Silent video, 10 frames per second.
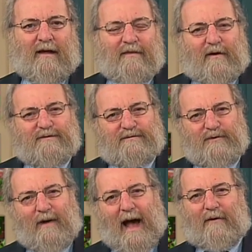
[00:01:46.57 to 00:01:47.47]
Those
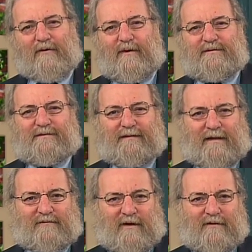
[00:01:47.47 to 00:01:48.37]
2 outermost
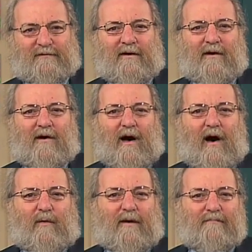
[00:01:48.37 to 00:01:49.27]
electrons
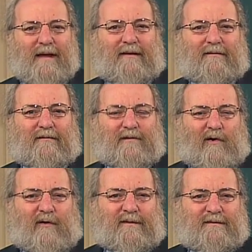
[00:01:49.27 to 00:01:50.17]
are what make
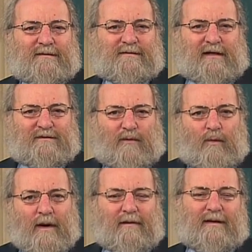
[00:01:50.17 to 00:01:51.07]
carbon such a
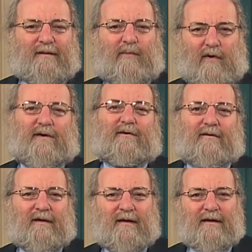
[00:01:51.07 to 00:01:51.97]
willing
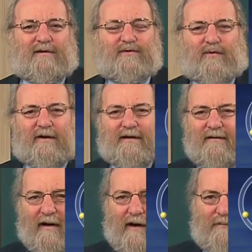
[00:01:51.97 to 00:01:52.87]
partner to
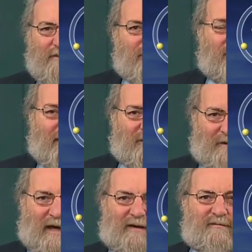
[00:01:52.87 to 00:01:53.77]
join up with
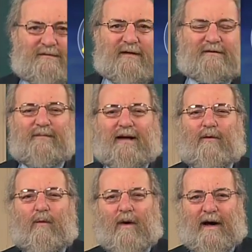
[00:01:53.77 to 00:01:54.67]
other atoms to make a
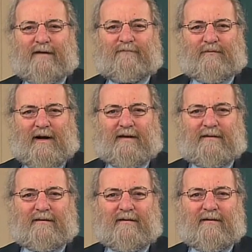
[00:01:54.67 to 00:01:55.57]
wide
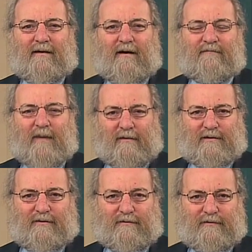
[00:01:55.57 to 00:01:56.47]
variety of
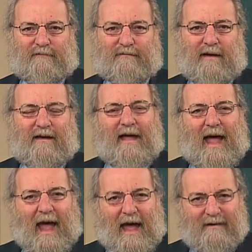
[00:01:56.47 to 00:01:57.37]
molecules.
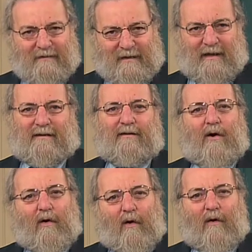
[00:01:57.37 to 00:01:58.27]
And again,
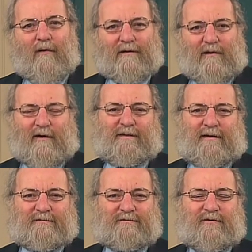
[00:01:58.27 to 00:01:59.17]
all carbon
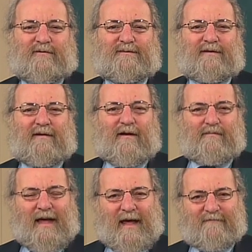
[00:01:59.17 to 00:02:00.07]
isotopes
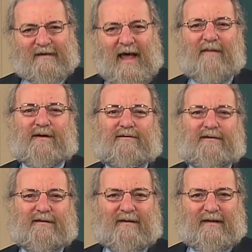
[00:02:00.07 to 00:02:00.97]
behave
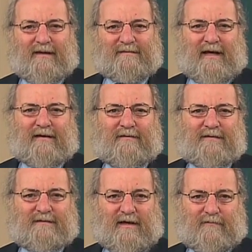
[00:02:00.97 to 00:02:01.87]
chemically exactly the
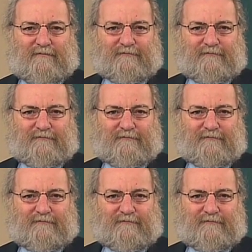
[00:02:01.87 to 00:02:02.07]
same.